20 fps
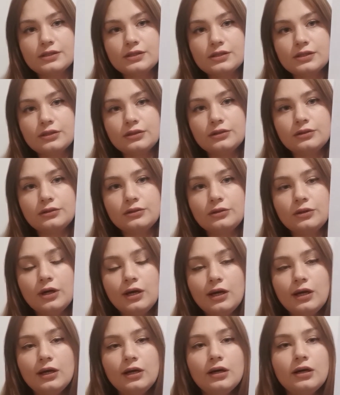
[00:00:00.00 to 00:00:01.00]
So
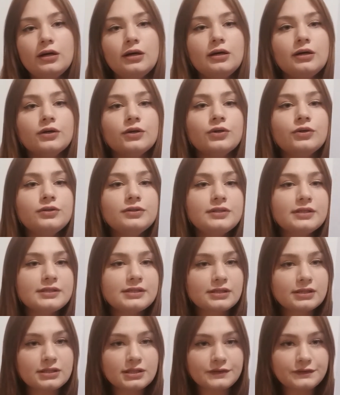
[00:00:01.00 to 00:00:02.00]
Goethe
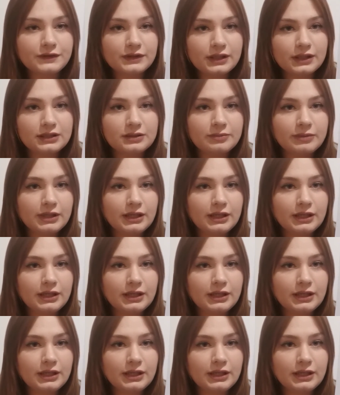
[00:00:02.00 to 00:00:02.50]
Certifikat